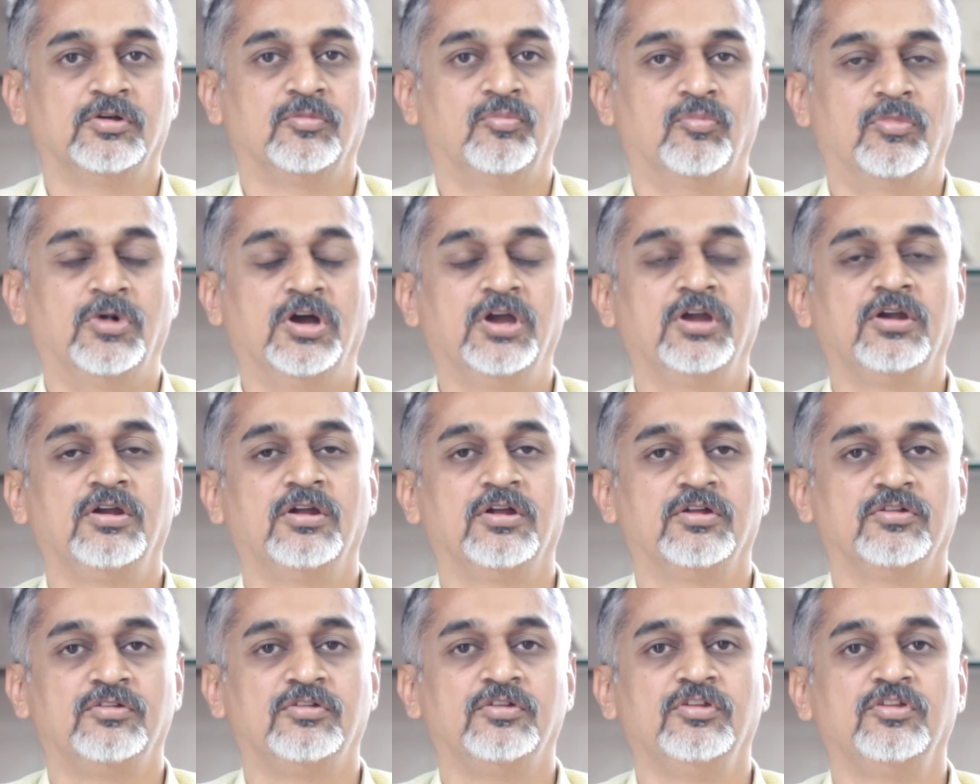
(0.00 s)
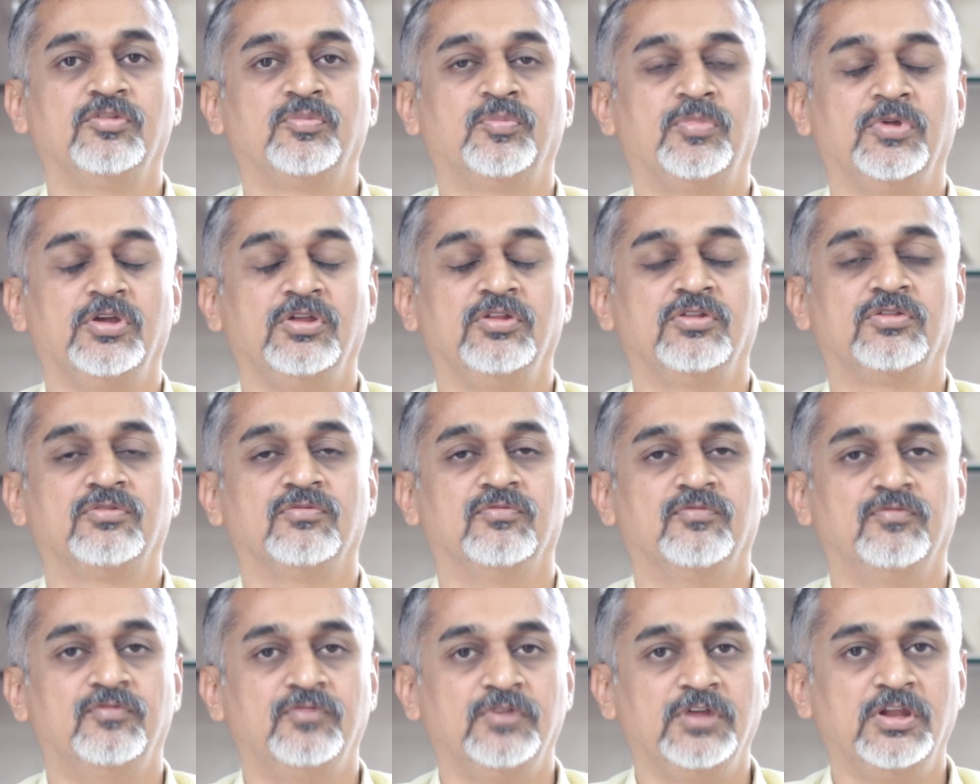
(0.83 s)
By and large, these pains
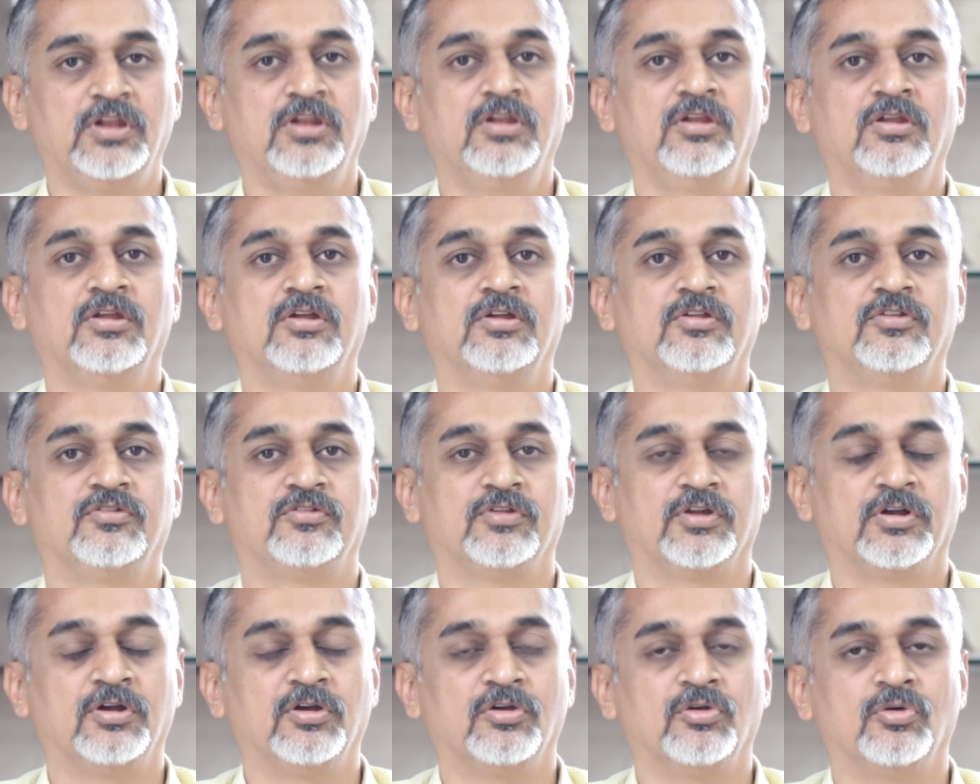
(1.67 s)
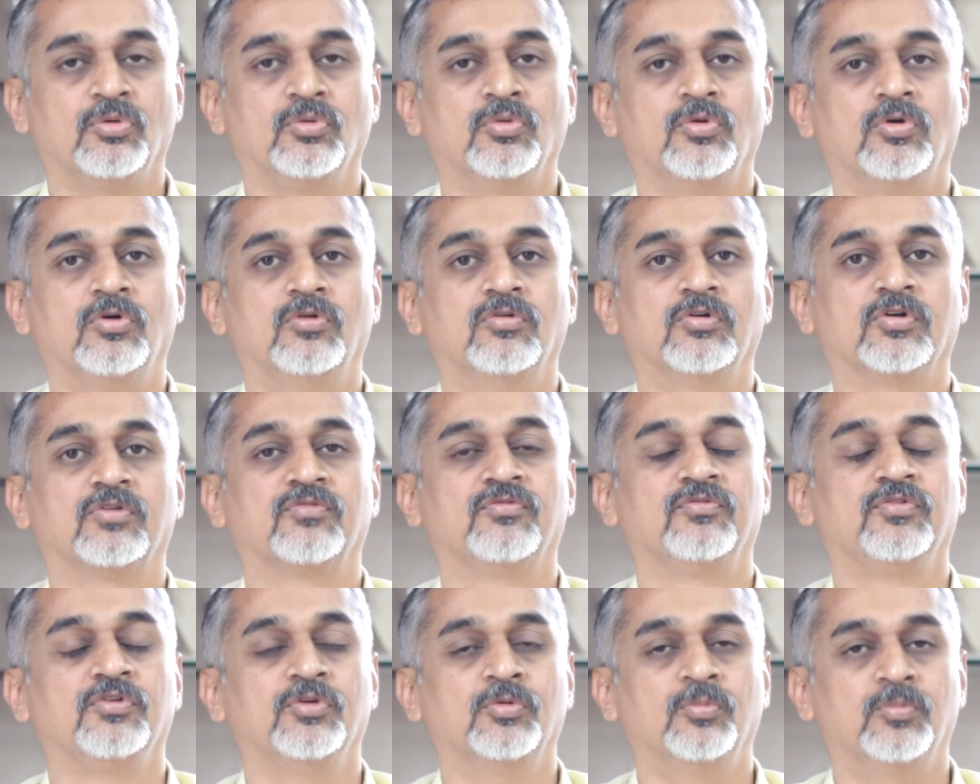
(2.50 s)
will settle down over
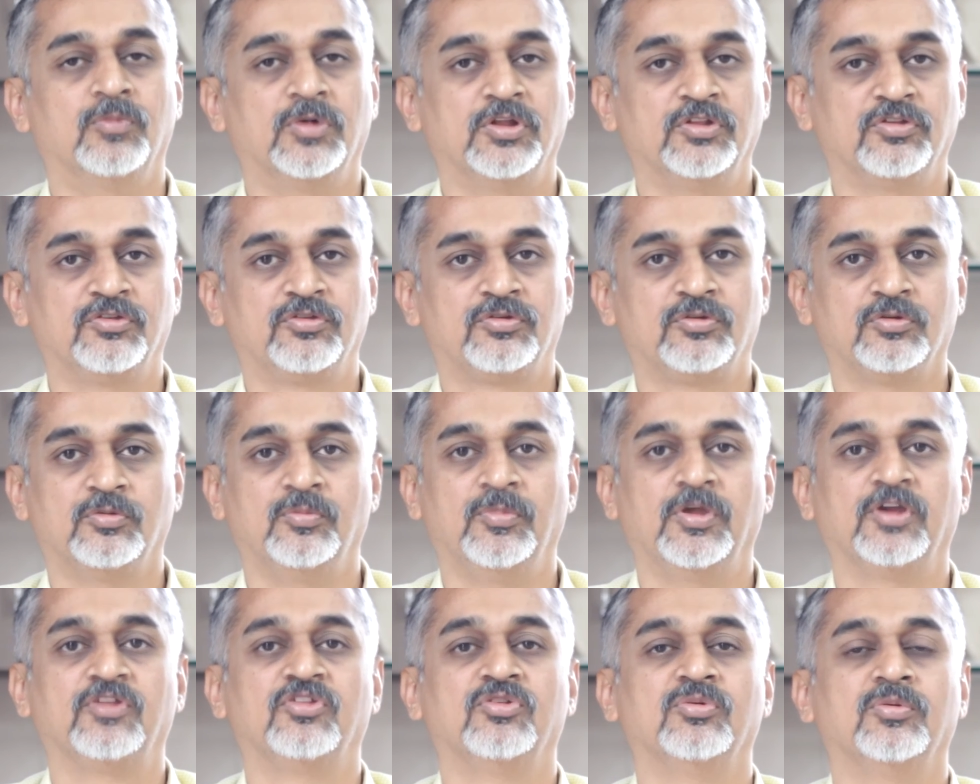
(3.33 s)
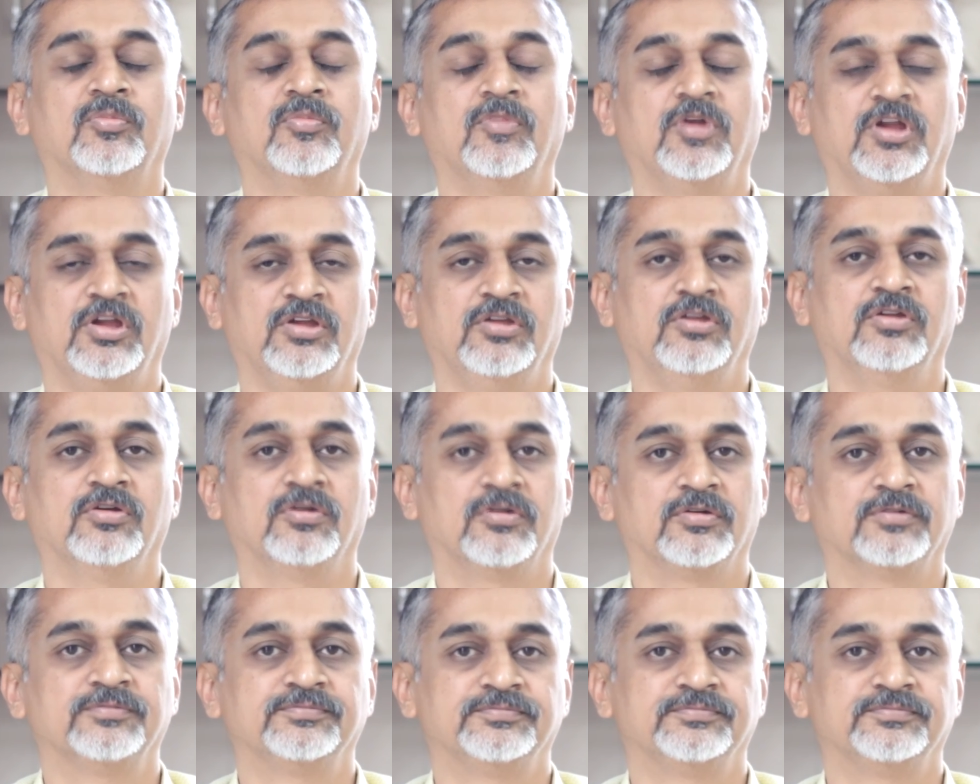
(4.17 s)
few months to maximum a year.